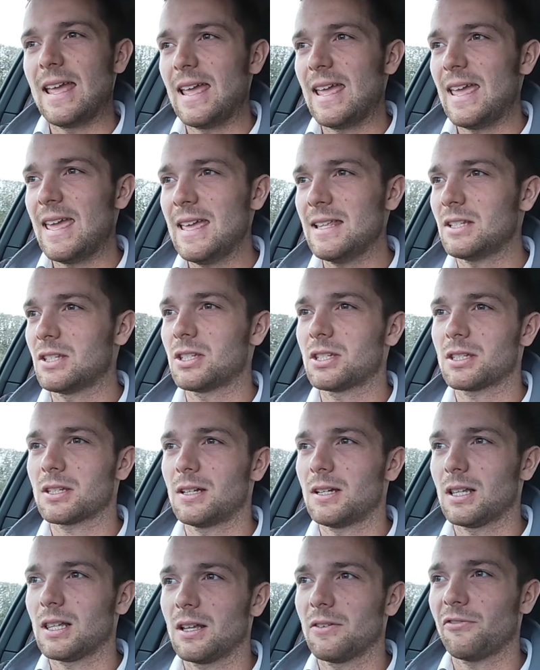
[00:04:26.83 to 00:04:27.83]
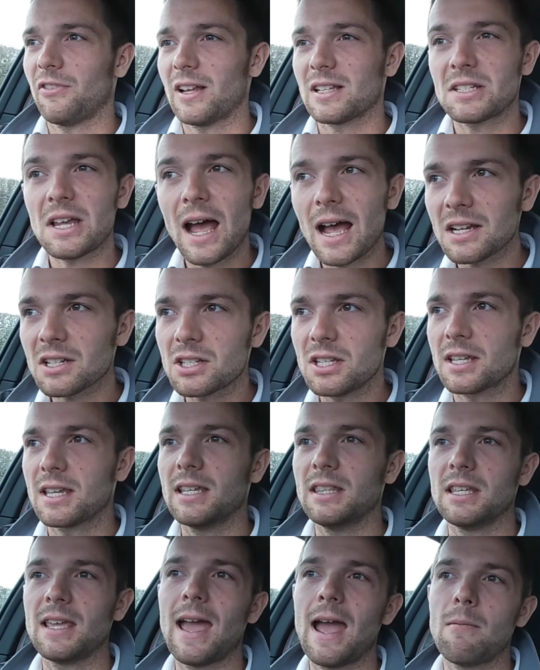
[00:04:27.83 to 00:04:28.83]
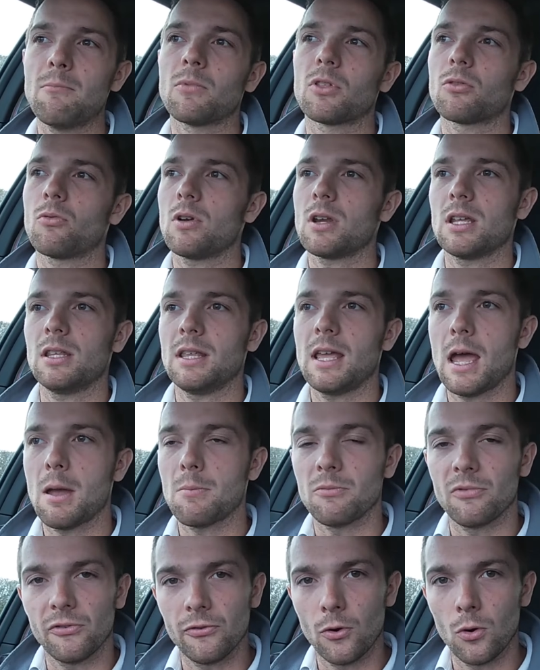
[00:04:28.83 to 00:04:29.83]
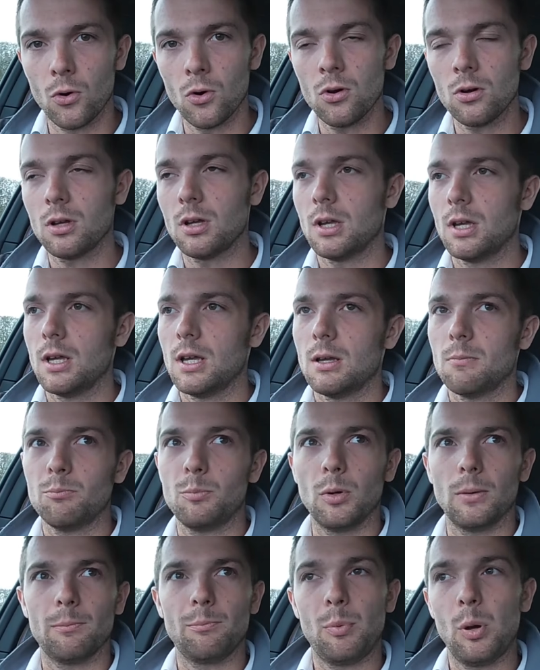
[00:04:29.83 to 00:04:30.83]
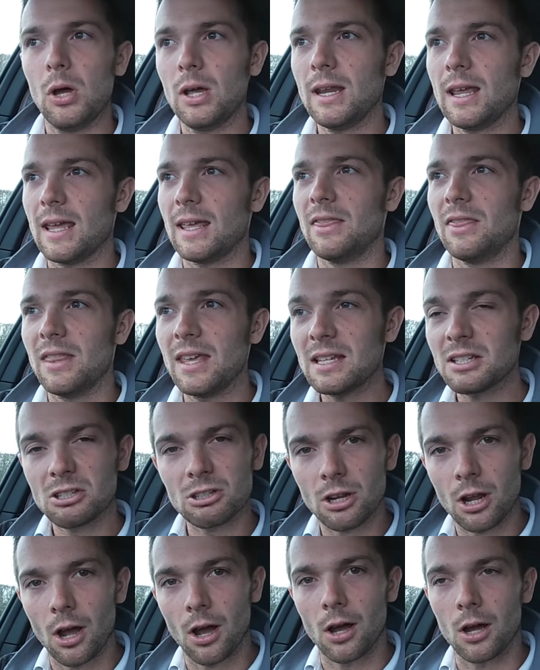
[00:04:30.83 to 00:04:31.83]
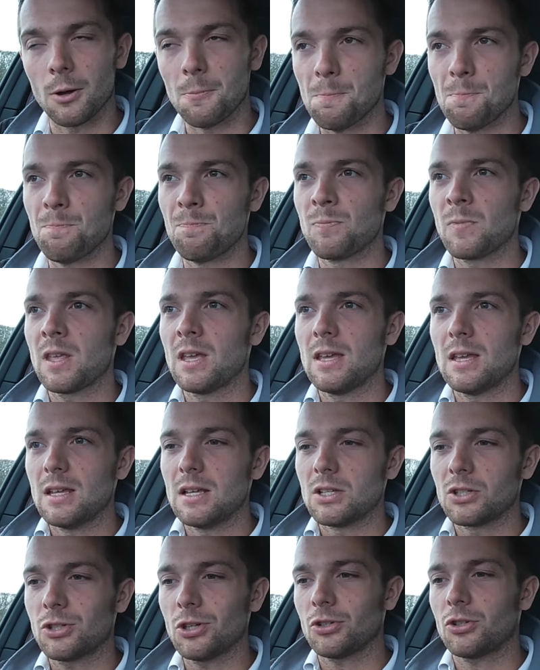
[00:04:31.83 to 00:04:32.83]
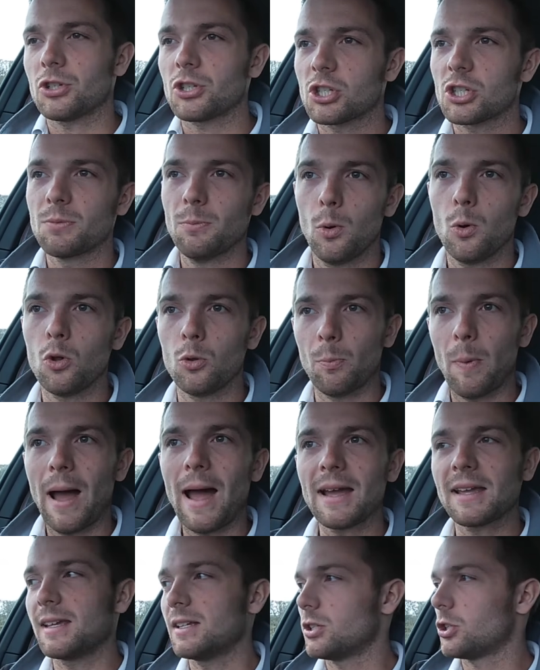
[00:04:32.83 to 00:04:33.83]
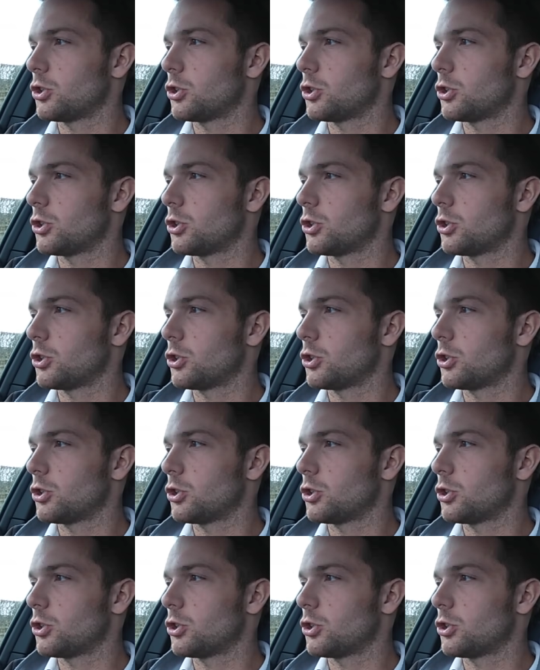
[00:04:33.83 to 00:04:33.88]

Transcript: It's fantastic in the M3 and the M4, but put it in this car, such a small package, a